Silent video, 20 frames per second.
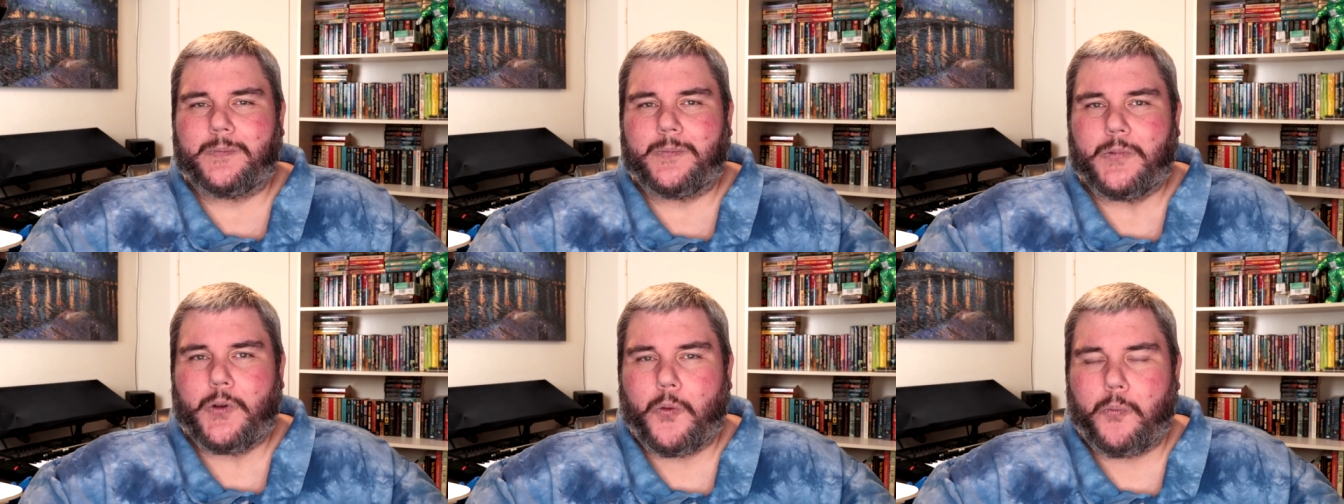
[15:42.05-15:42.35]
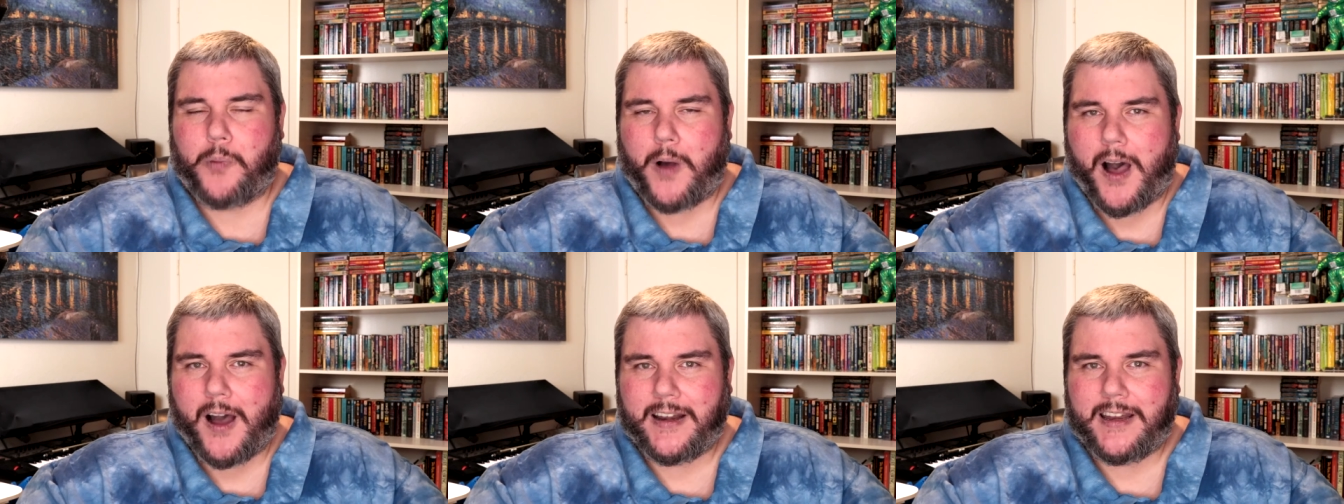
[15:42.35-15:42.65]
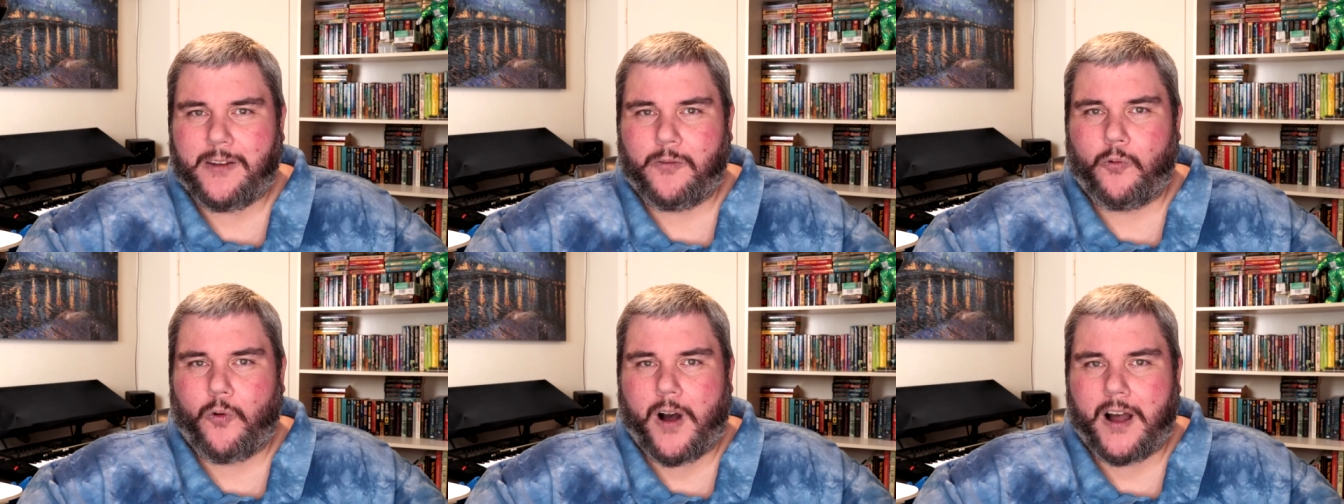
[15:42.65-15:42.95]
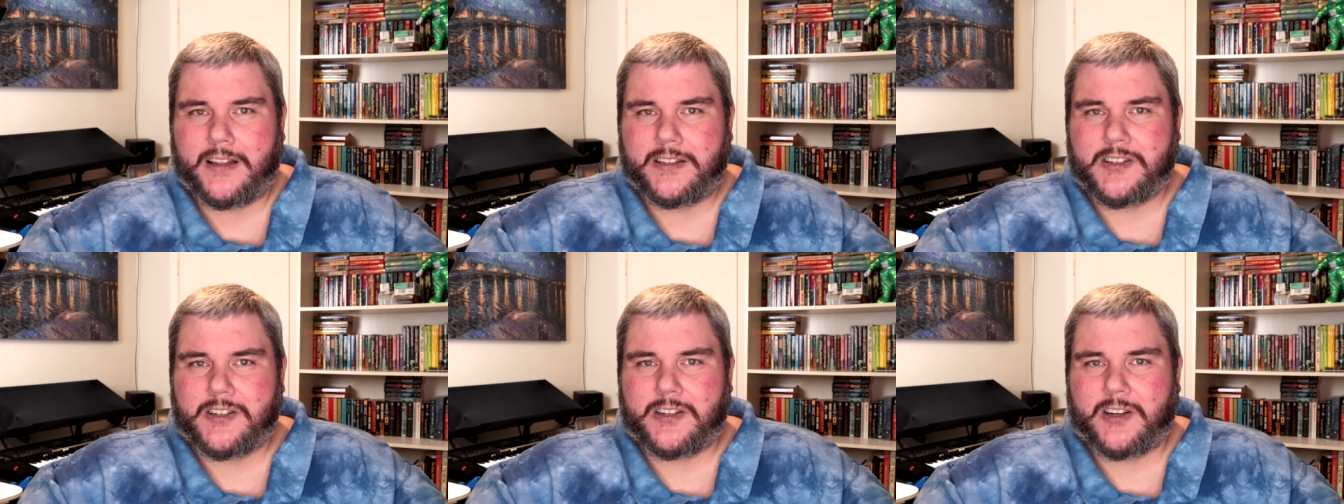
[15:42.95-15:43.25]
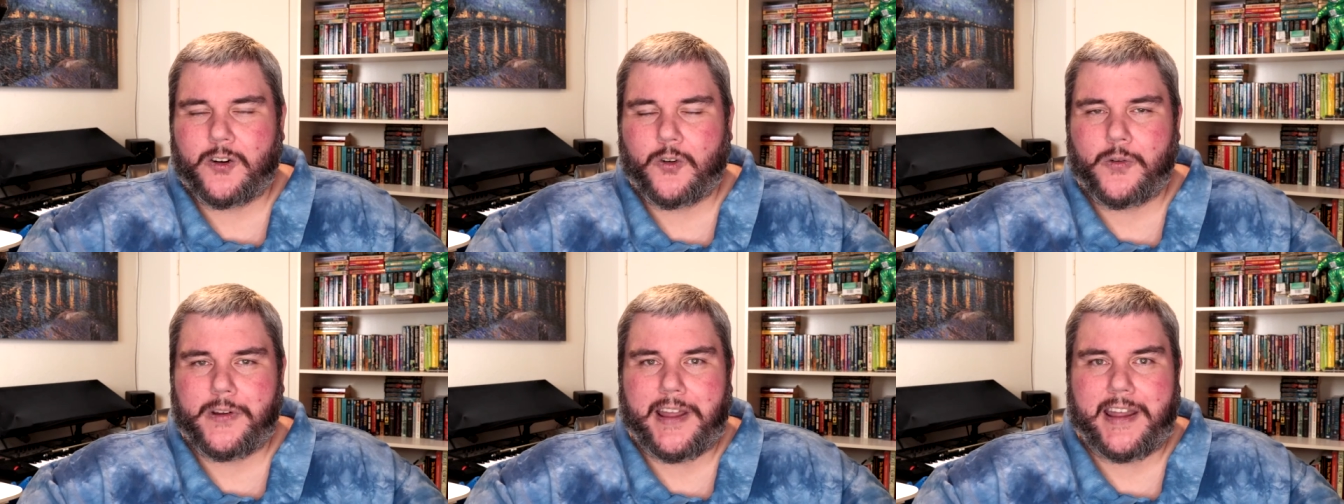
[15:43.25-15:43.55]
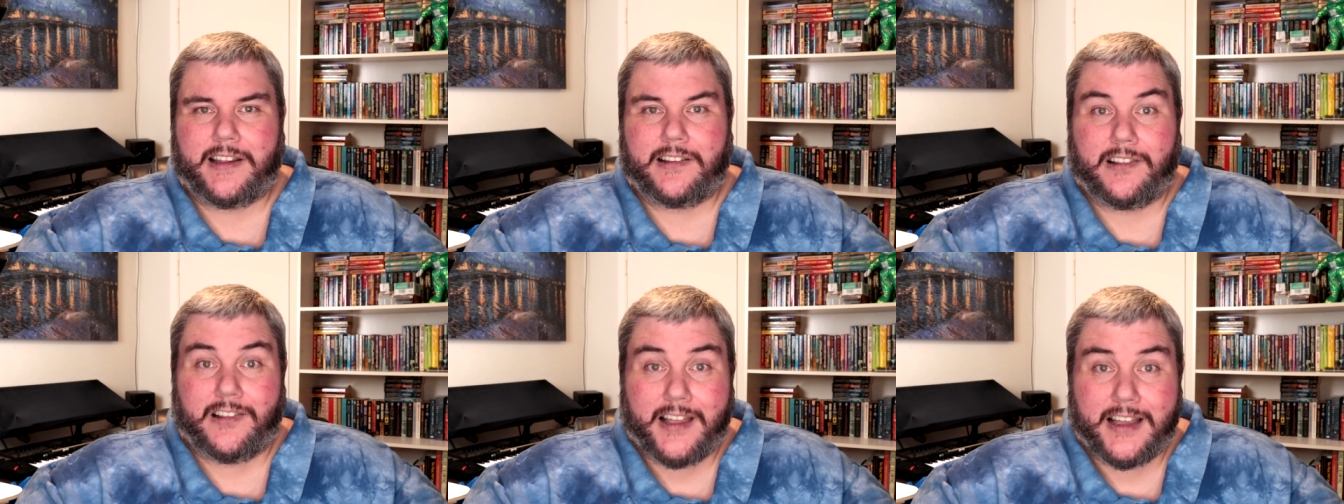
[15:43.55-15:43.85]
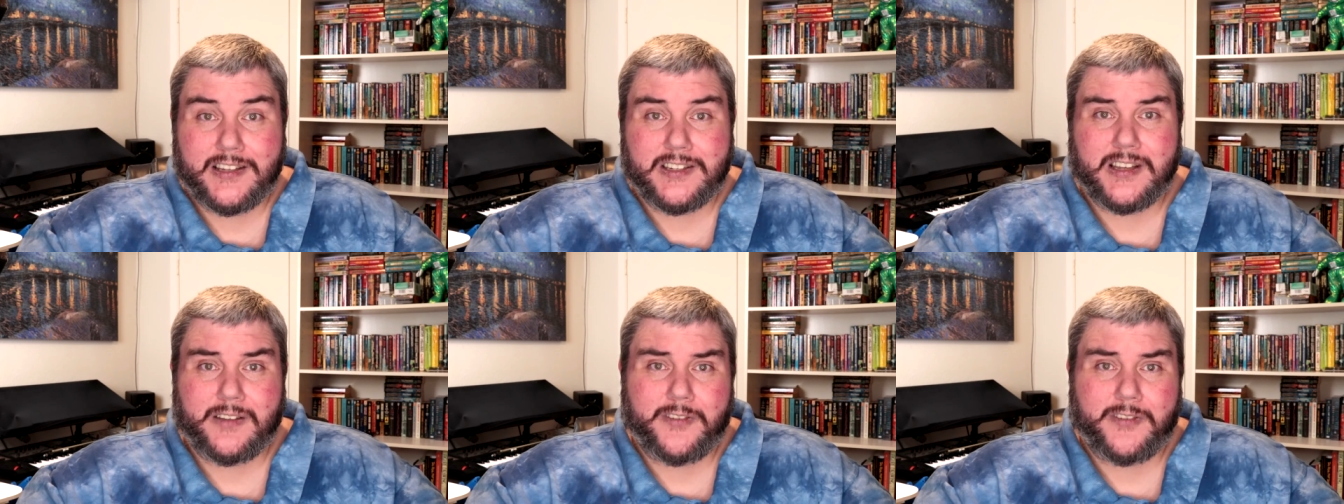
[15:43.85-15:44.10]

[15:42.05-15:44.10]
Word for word: your body wants to create less